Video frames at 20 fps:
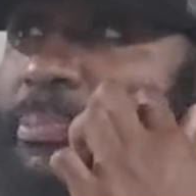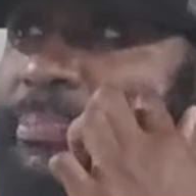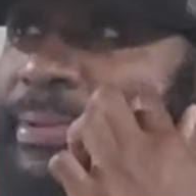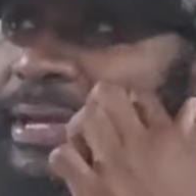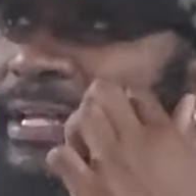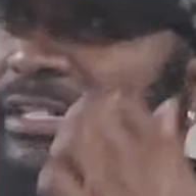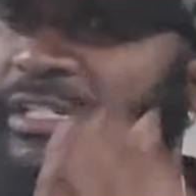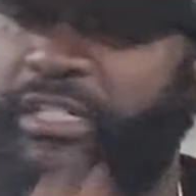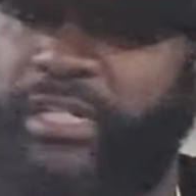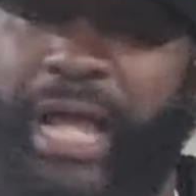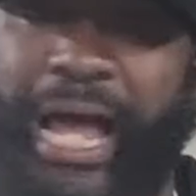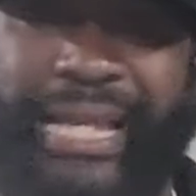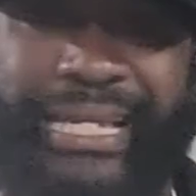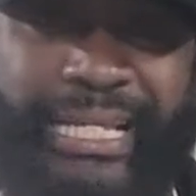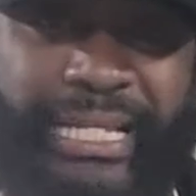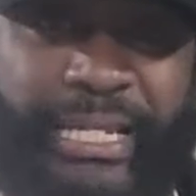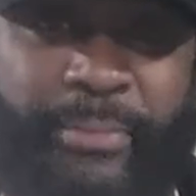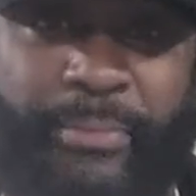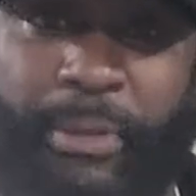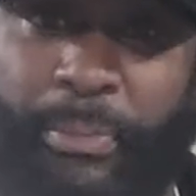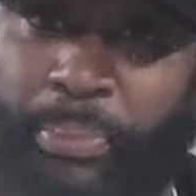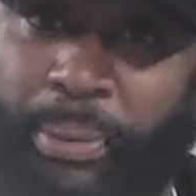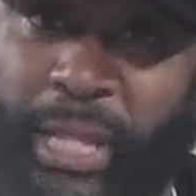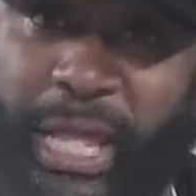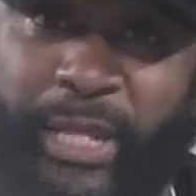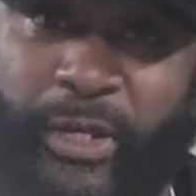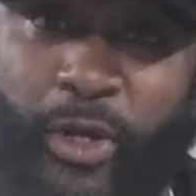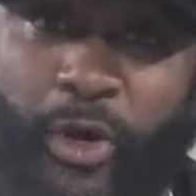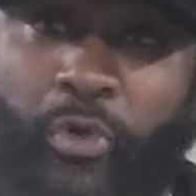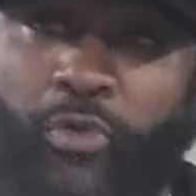bench. I need him to
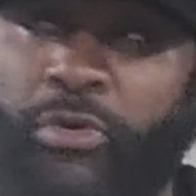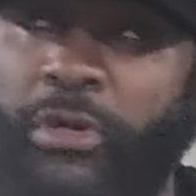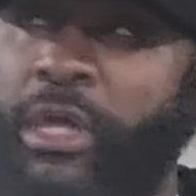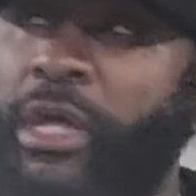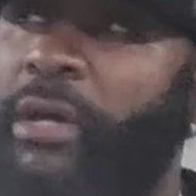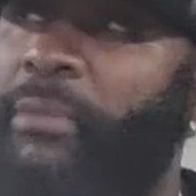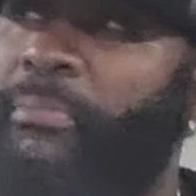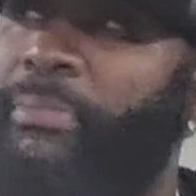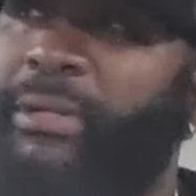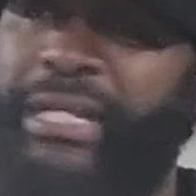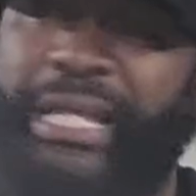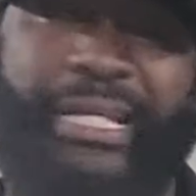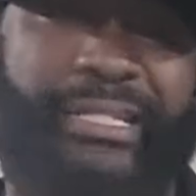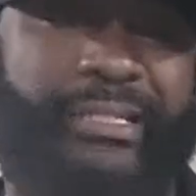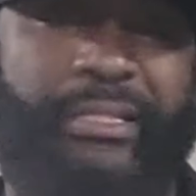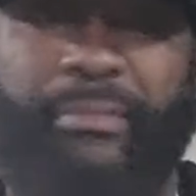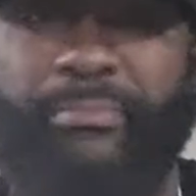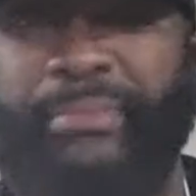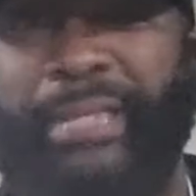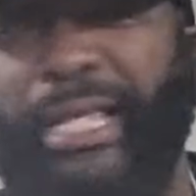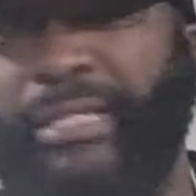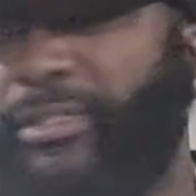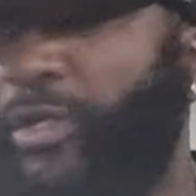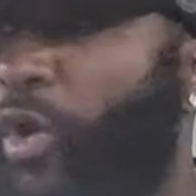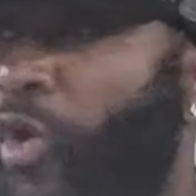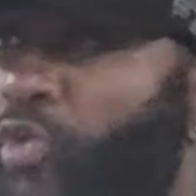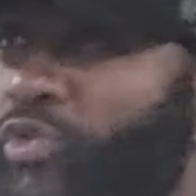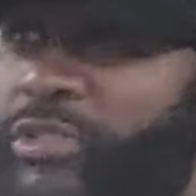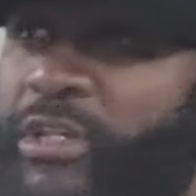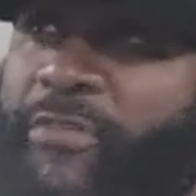play though, but that's a
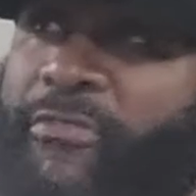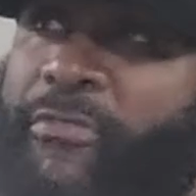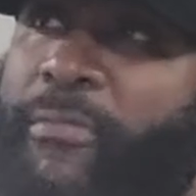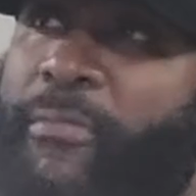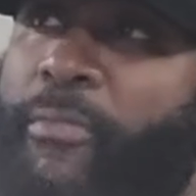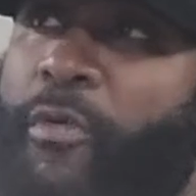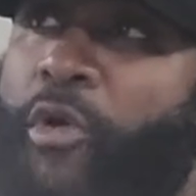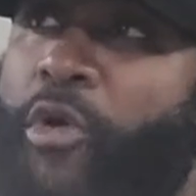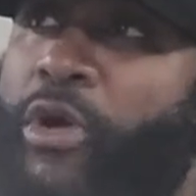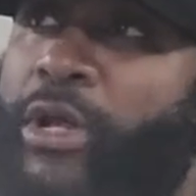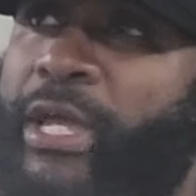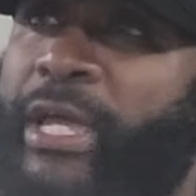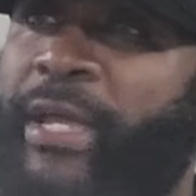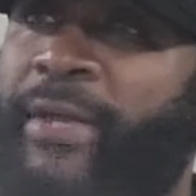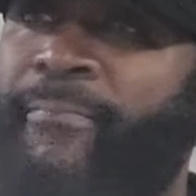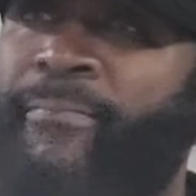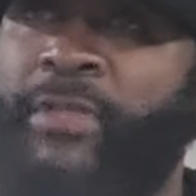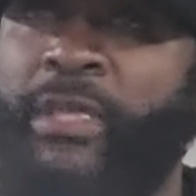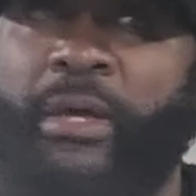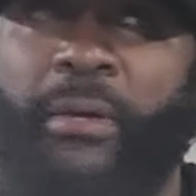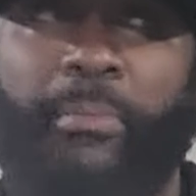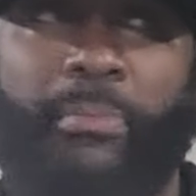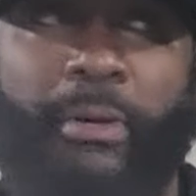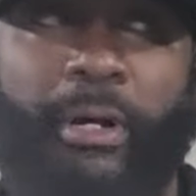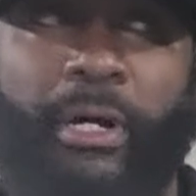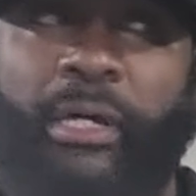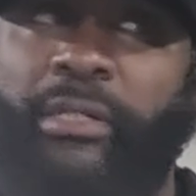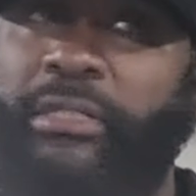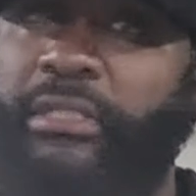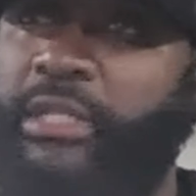whole different ball game.
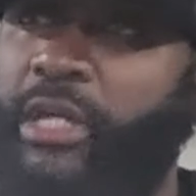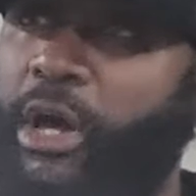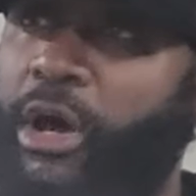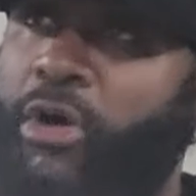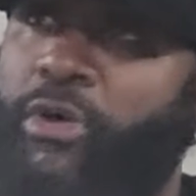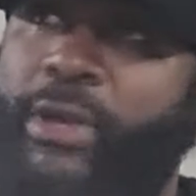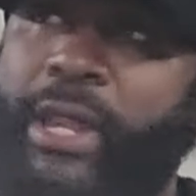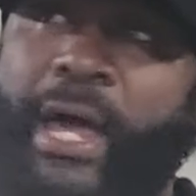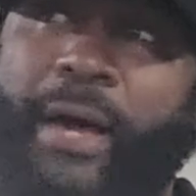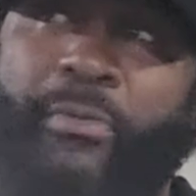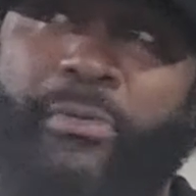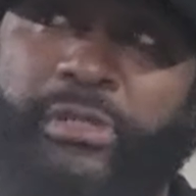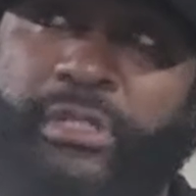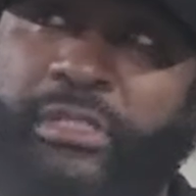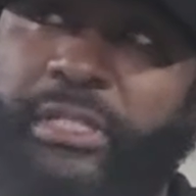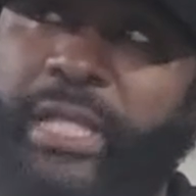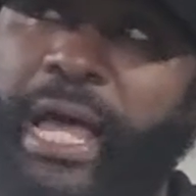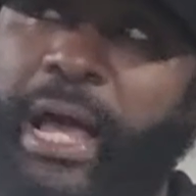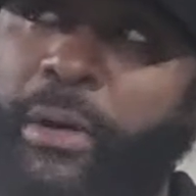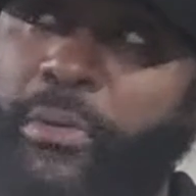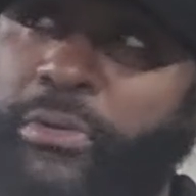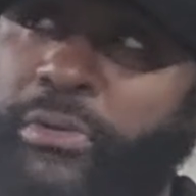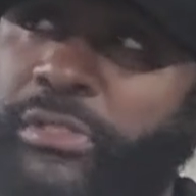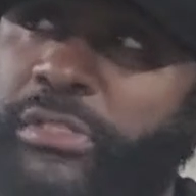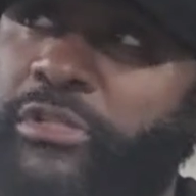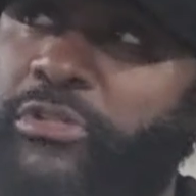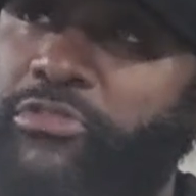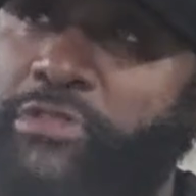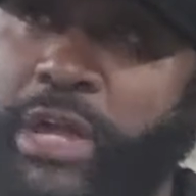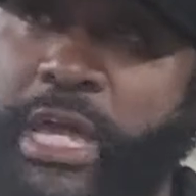But yo, that
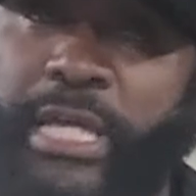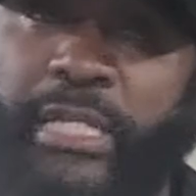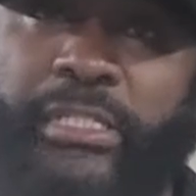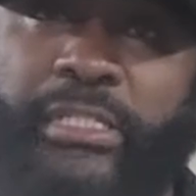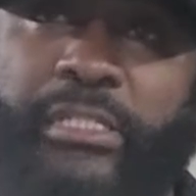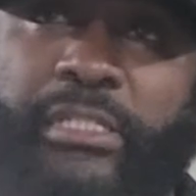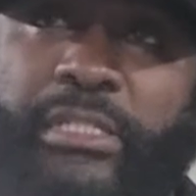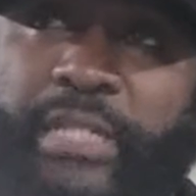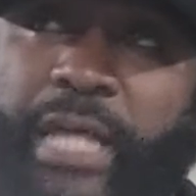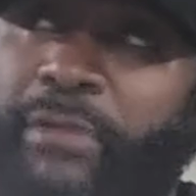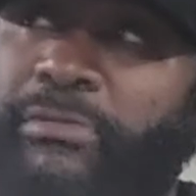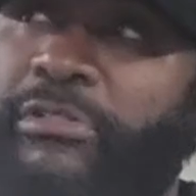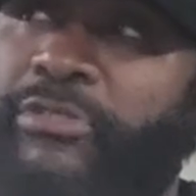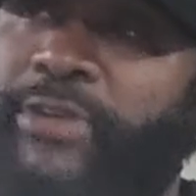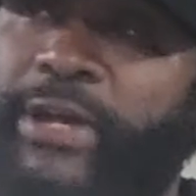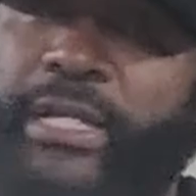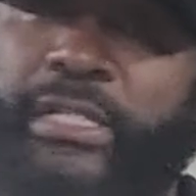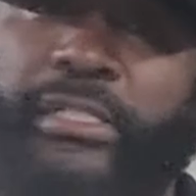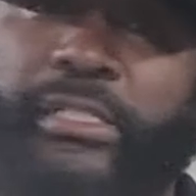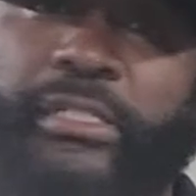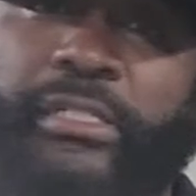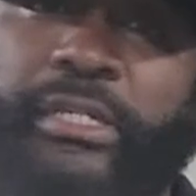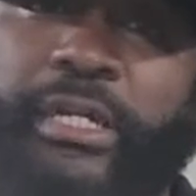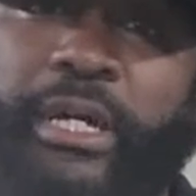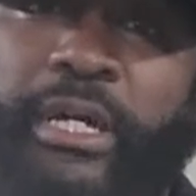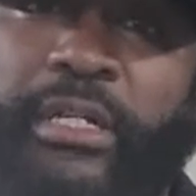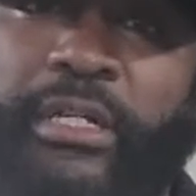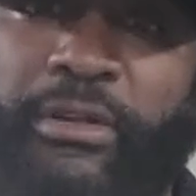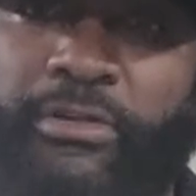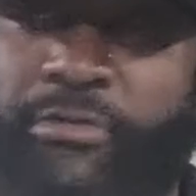was crazy. That was crazy.
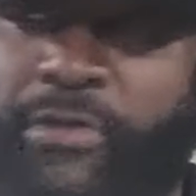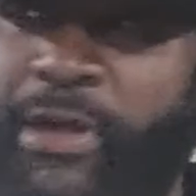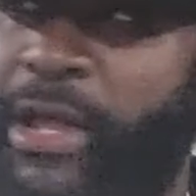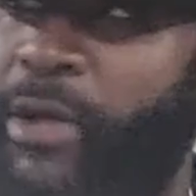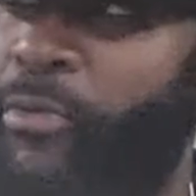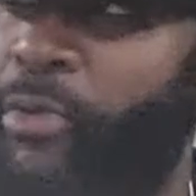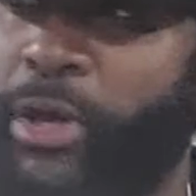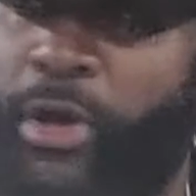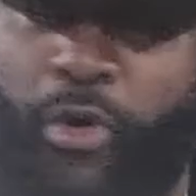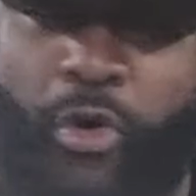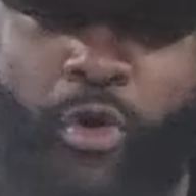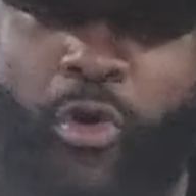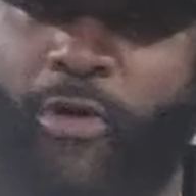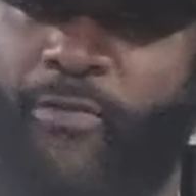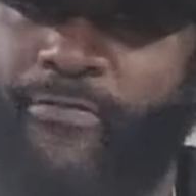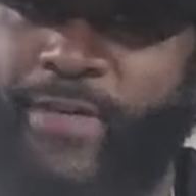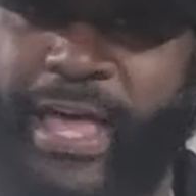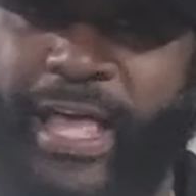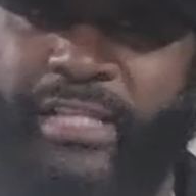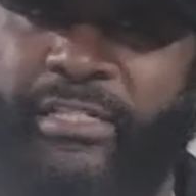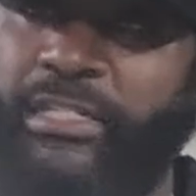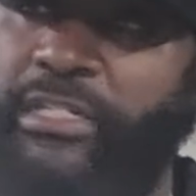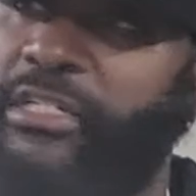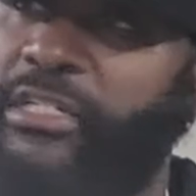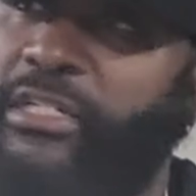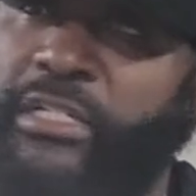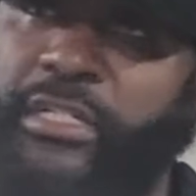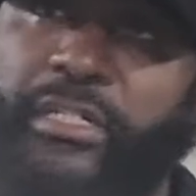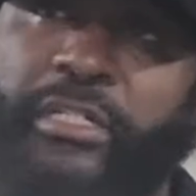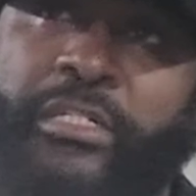Durant went off as he
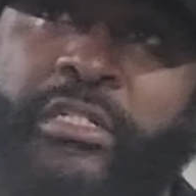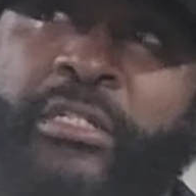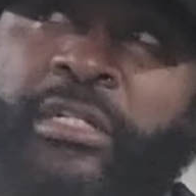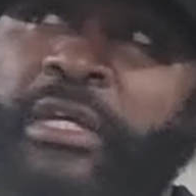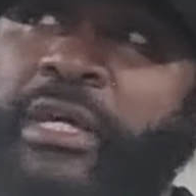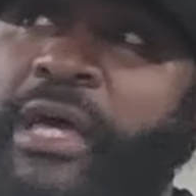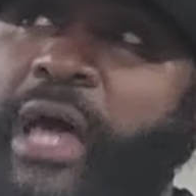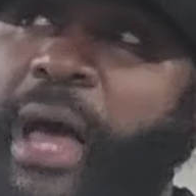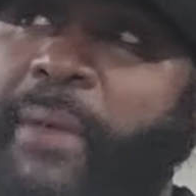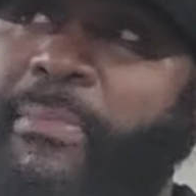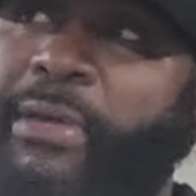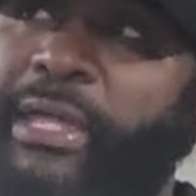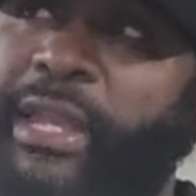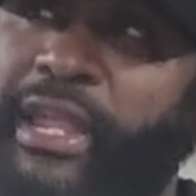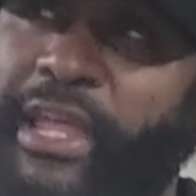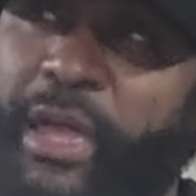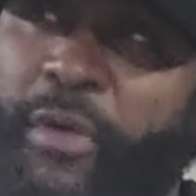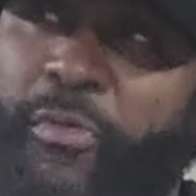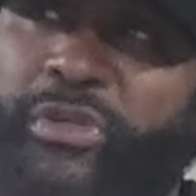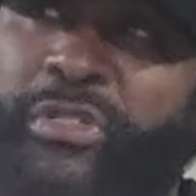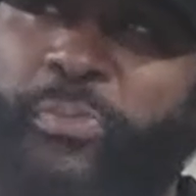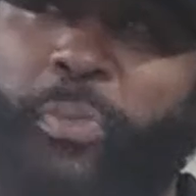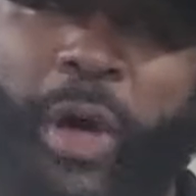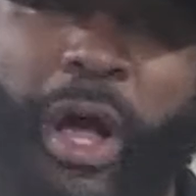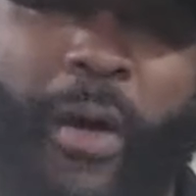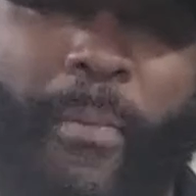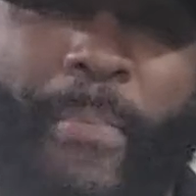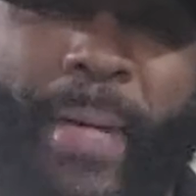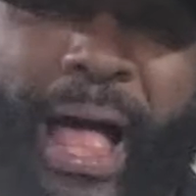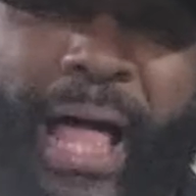should. I mean, it was
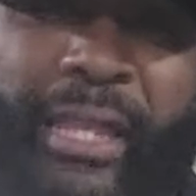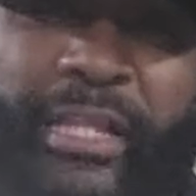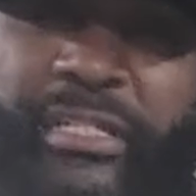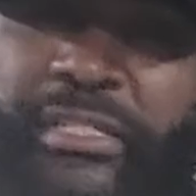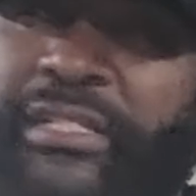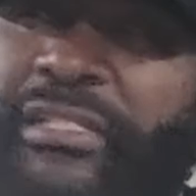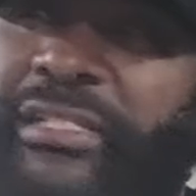well balanced